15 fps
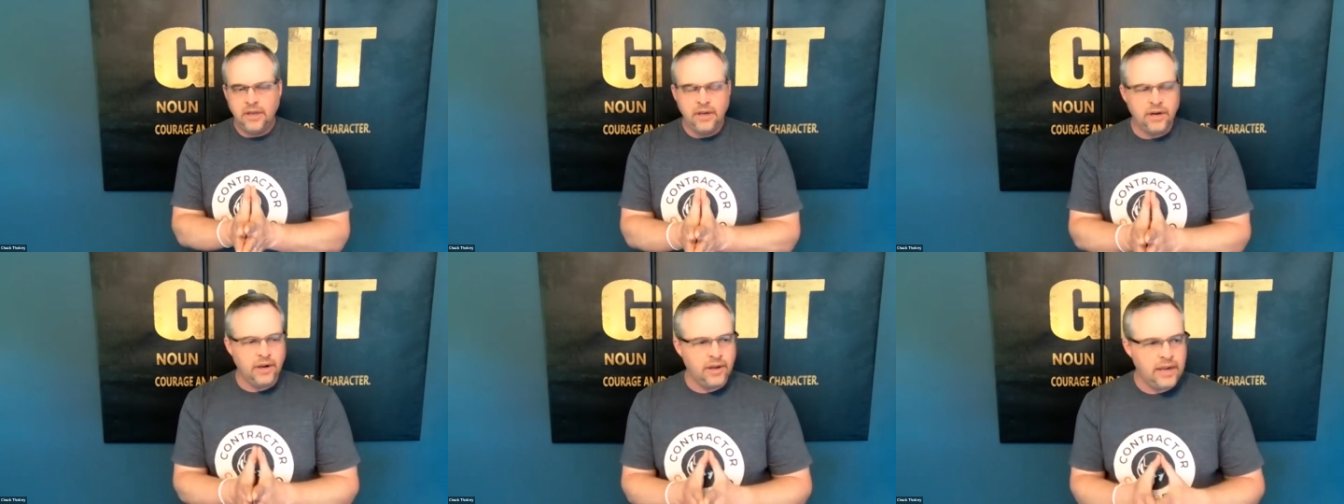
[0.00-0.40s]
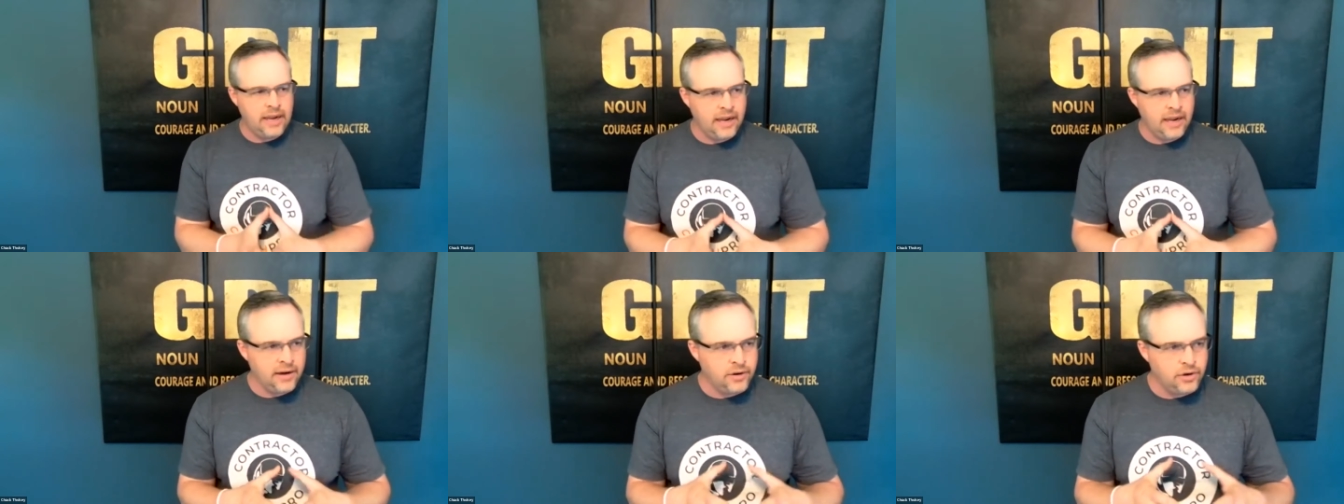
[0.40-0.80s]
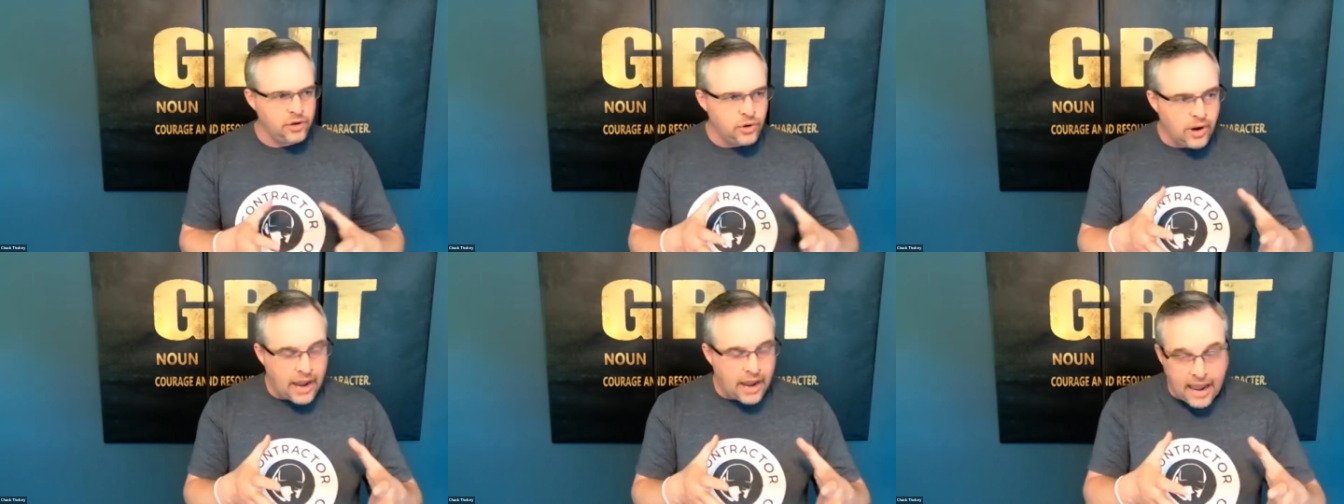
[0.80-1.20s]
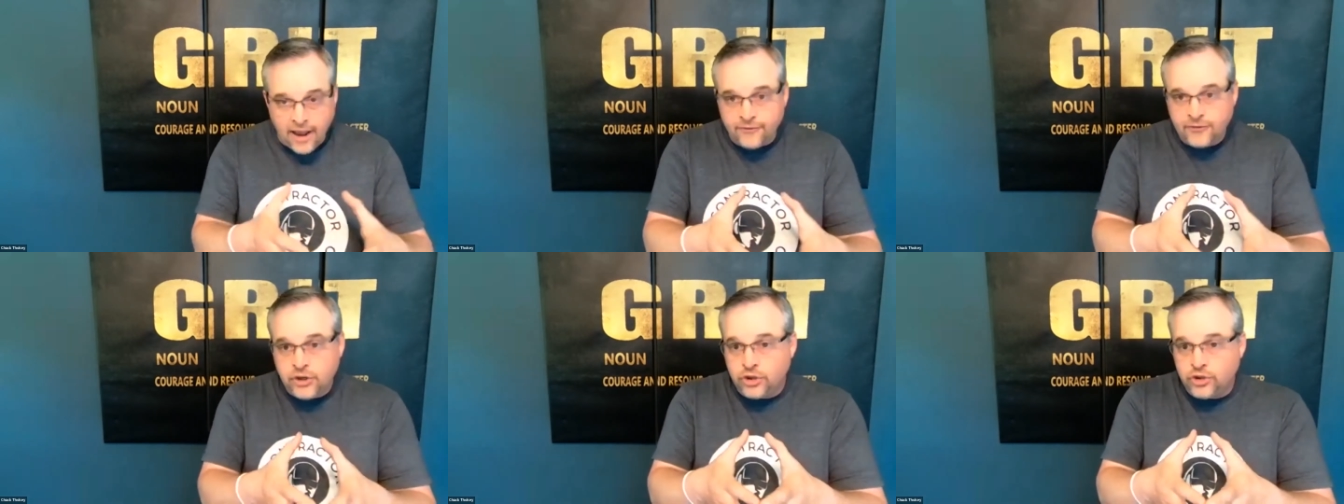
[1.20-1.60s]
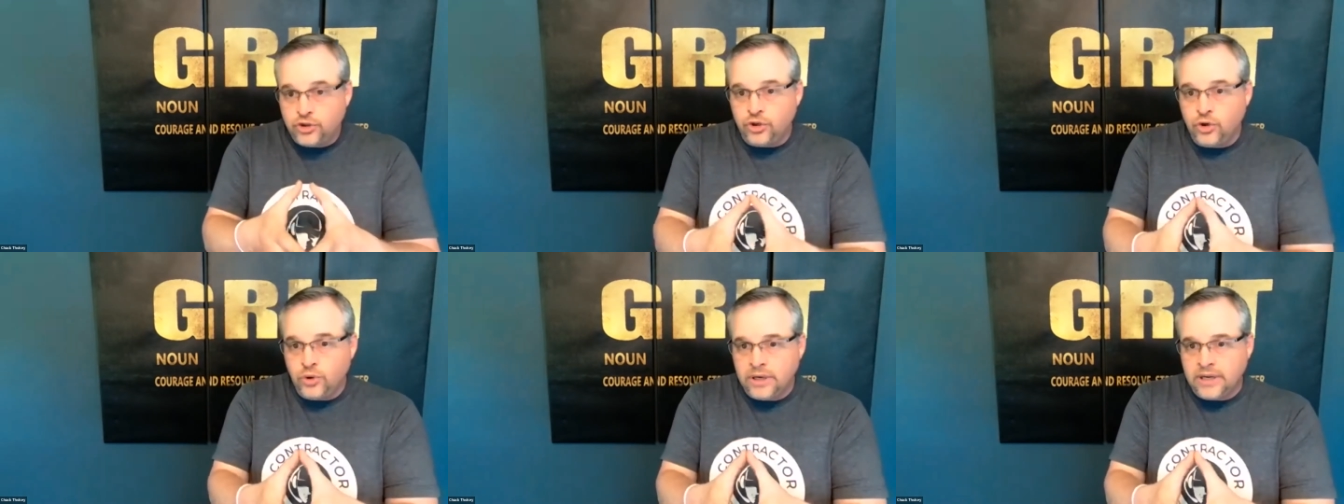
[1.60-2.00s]
And you have to
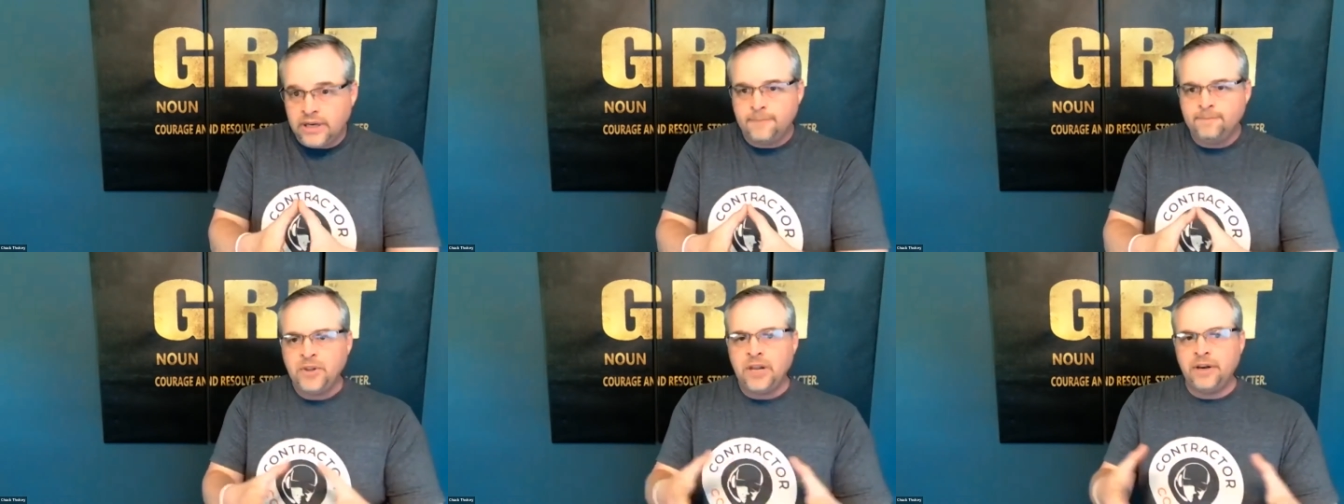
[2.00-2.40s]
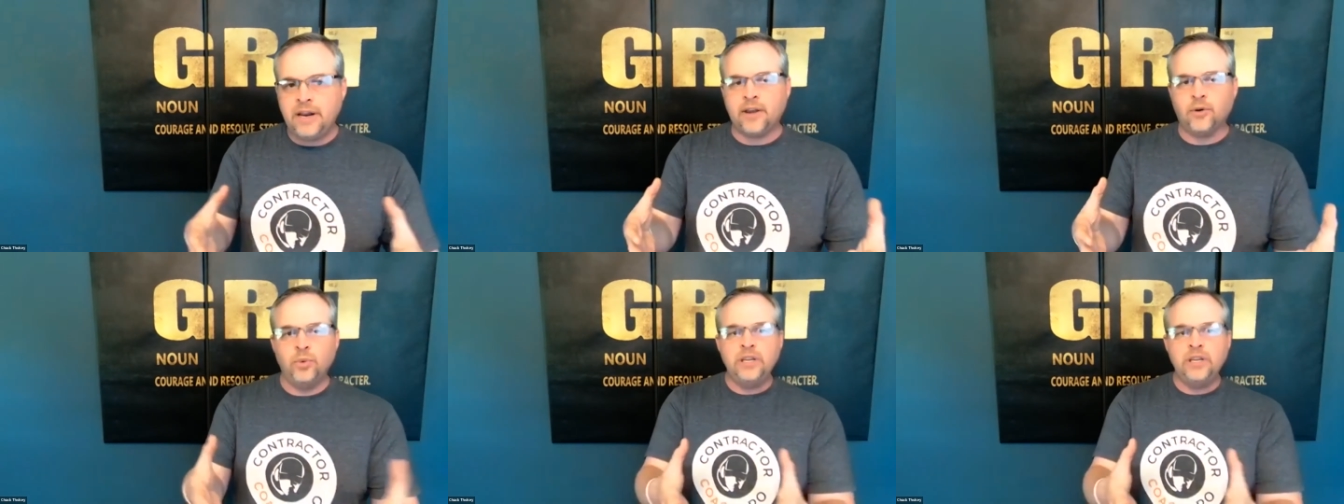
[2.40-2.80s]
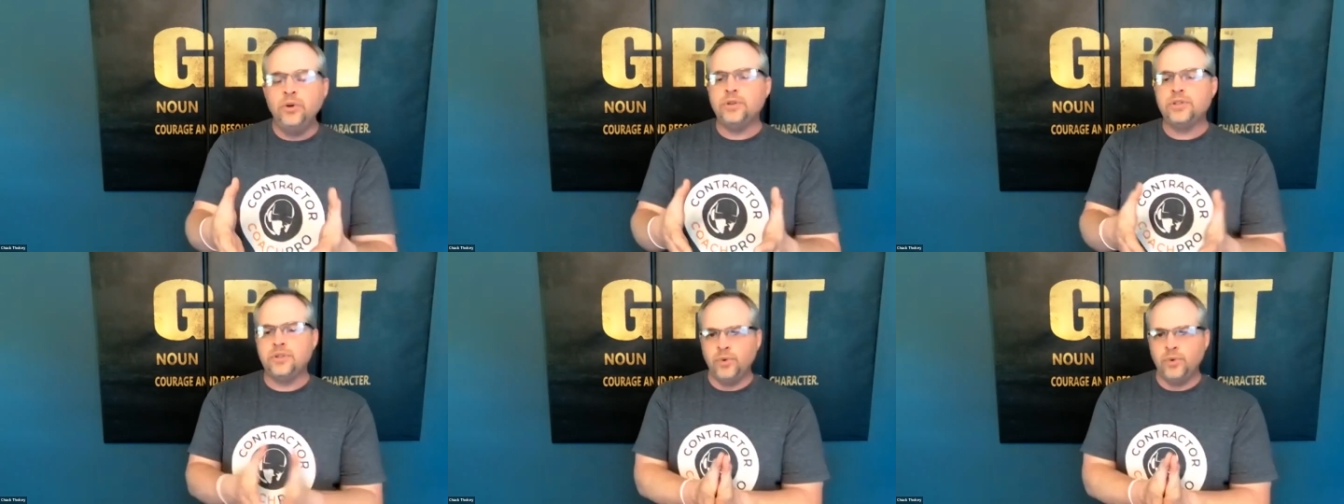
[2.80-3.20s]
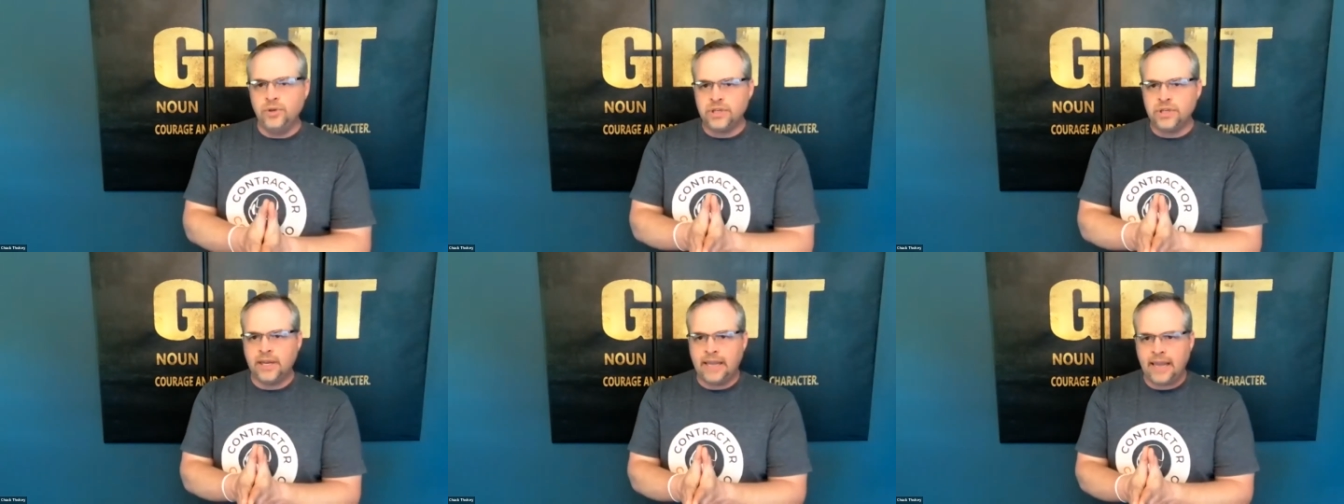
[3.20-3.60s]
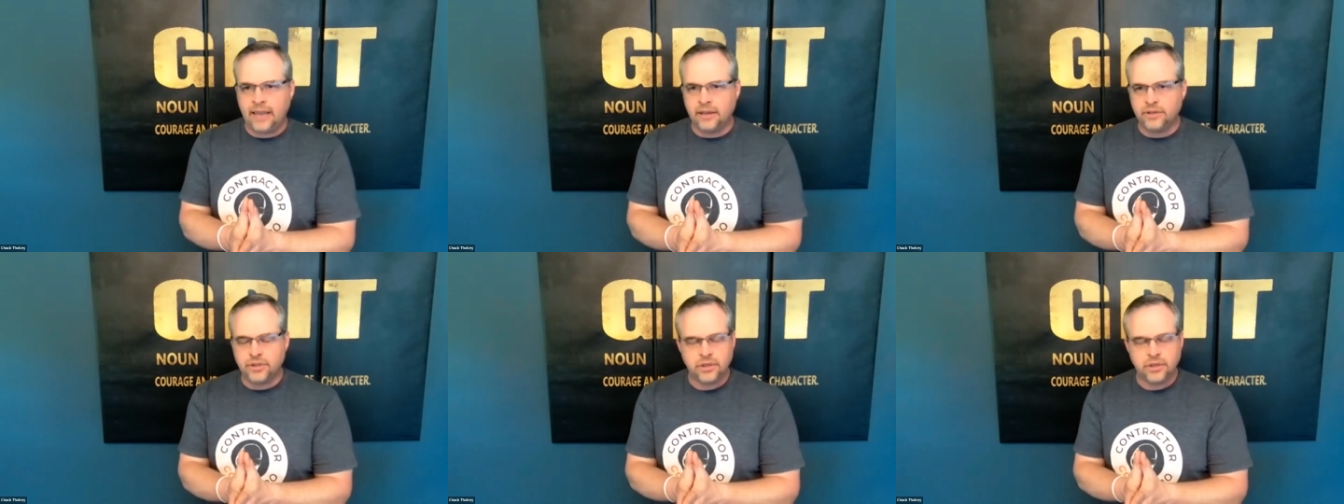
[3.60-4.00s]
do it like we use
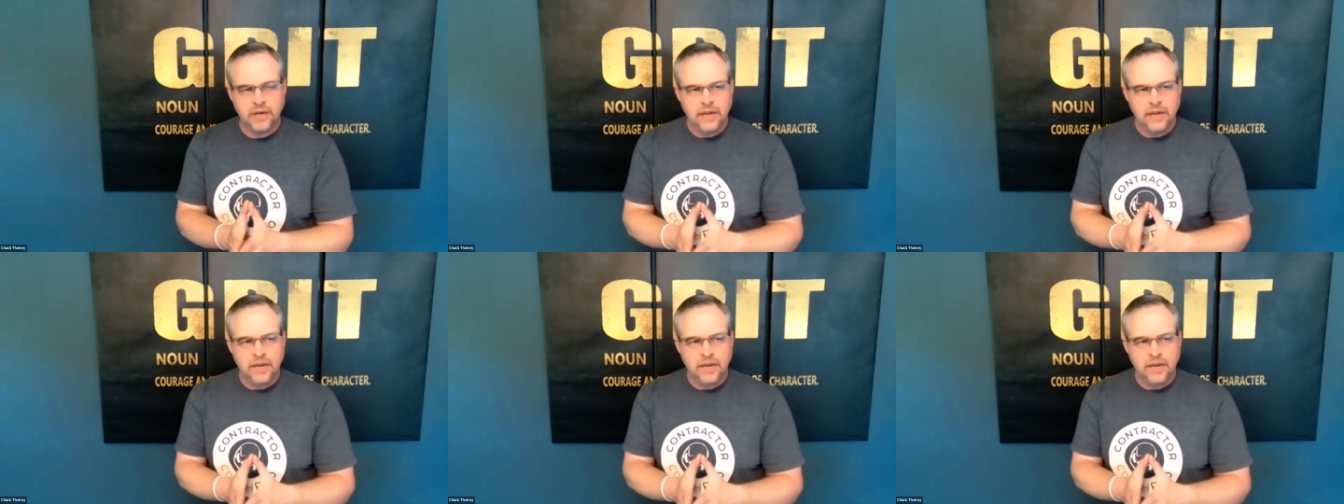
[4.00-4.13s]
Engage.